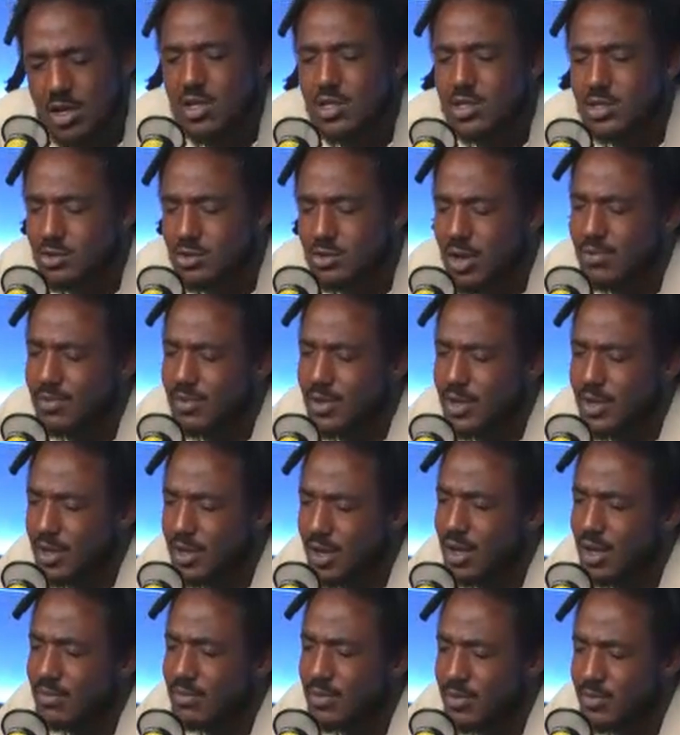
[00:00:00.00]
So I've been
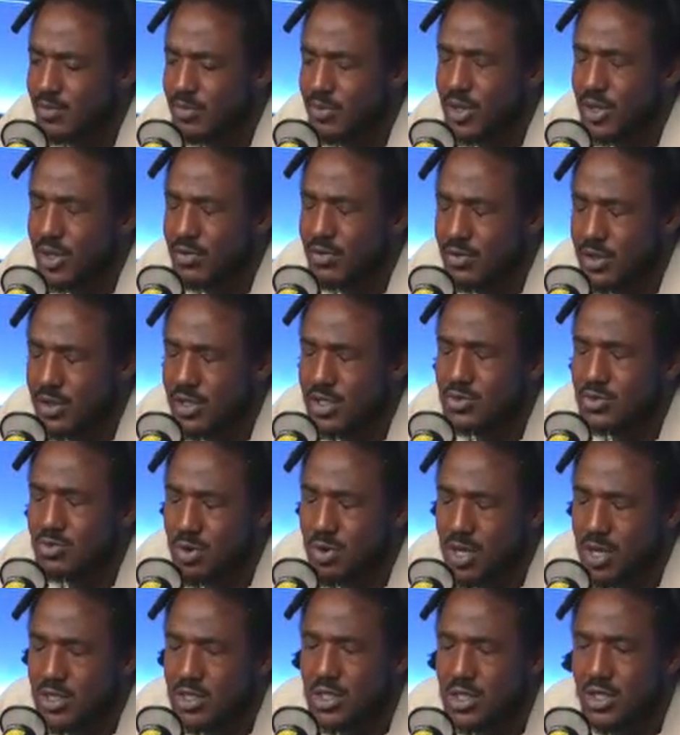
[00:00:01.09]
playing with these
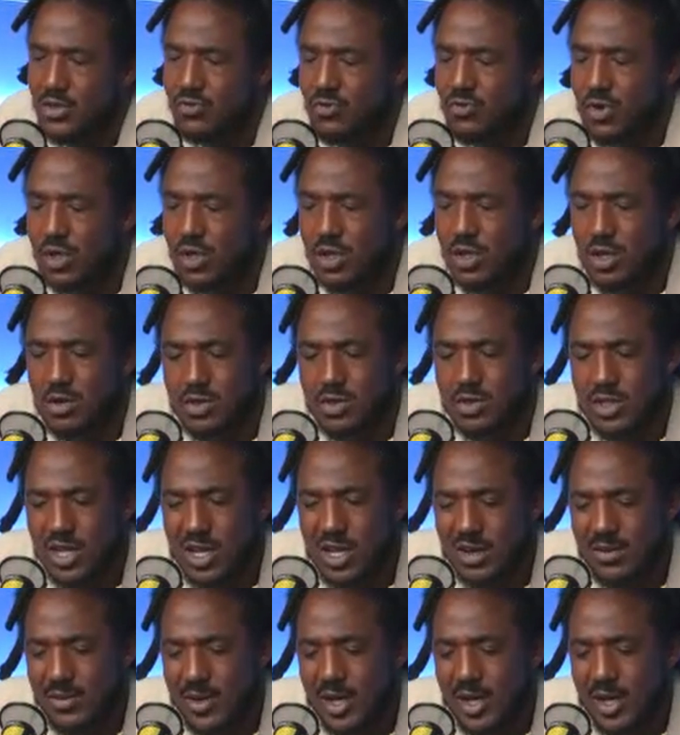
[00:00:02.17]
projects for a long time,